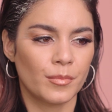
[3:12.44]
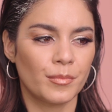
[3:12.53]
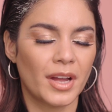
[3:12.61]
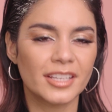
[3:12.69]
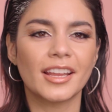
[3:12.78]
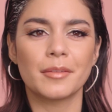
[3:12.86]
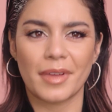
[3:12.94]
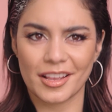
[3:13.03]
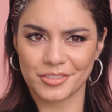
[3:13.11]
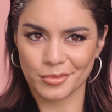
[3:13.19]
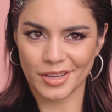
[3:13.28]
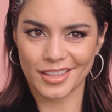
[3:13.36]
My dad
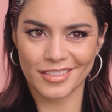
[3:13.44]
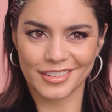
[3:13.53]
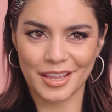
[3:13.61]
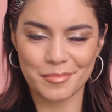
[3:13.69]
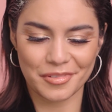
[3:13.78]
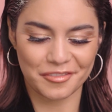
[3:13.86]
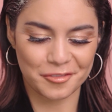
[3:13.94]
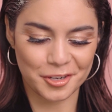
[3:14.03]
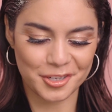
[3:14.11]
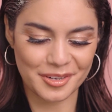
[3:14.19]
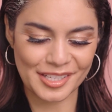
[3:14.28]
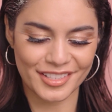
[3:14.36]
passed away the night
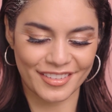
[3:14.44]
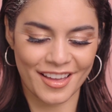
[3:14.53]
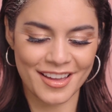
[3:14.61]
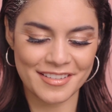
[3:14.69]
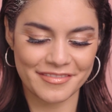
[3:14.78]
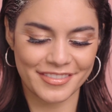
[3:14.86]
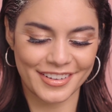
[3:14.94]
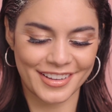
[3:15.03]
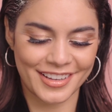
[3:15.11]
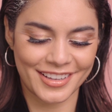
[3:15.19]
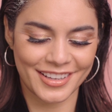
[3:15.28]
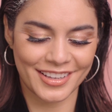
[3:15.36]
before Grease Live,
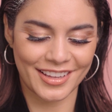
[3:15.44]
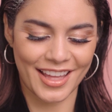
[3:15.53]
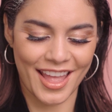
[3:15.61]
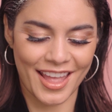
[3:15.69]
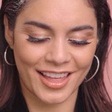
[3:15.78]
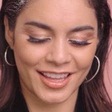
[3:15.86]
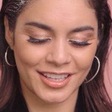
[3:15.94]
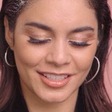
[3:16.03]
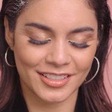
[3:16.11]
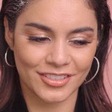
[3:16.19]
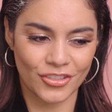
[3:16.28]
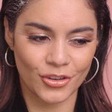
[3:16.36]

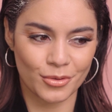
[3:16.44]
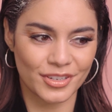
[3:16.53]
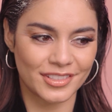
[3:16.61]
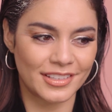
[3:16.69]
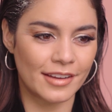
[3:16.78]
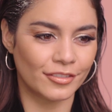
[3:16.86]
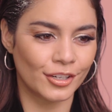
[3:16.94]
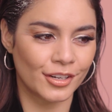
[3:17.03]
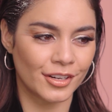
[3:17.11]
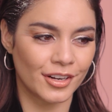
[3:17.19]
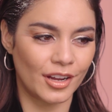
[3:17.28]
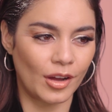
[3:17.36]
and there was
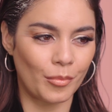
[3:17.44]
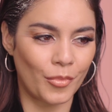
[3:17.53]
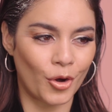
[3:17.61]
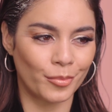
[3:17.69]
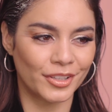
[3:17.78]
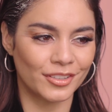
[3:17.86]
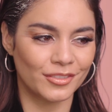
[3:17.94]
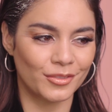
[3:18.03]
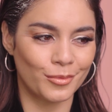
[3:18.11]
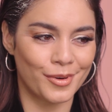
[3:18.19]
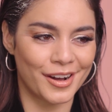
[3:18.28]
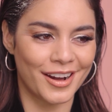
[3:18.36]
never a moment
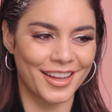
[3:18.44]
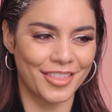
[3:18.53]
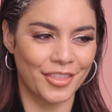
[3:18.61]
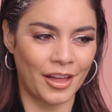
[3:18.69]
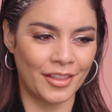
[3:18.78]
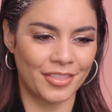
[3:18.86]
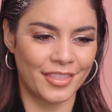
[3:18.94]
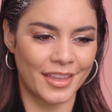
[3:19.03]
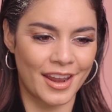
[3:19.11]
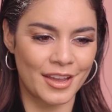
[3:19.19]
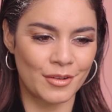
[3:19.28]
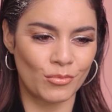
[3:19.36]
where I thought that I